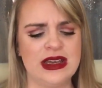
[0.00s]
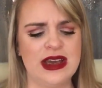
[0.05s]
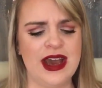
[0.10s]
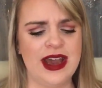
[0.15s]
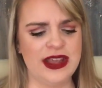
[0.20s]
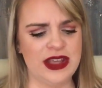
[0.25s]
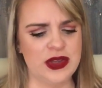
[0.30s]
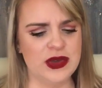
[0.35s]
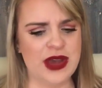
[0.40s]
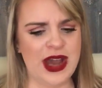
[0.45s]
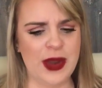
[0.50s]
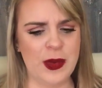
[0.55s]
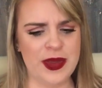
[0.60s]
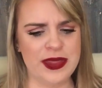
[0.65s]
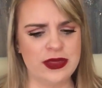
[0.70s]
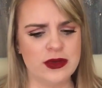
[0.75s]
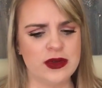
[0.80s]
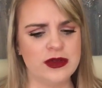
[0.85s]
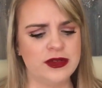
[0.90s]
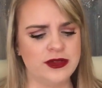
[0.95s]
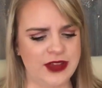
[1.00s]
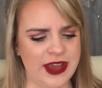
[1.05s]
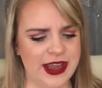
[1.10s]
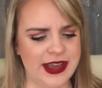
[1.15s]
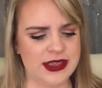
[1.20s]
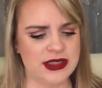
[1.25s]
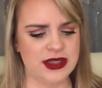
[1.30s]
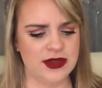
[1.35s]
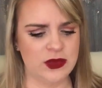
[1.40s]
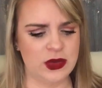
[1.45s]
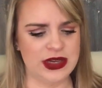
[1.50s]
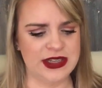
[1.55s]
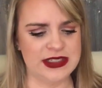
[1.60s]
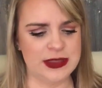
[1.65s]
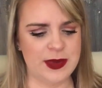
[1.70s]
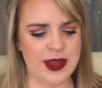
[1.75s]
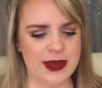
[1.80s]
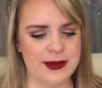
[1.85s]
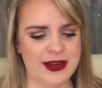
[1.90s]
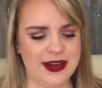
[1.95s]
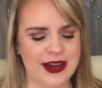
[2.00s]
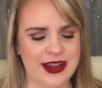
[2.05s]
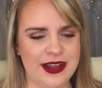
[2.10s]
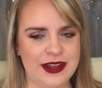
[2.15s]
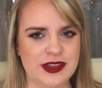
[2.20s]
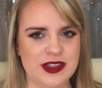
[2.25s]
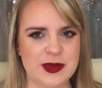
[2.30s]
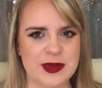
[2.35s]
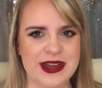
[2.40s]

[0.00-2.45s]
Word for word: I, I went through a phase of wanting to paint my nails,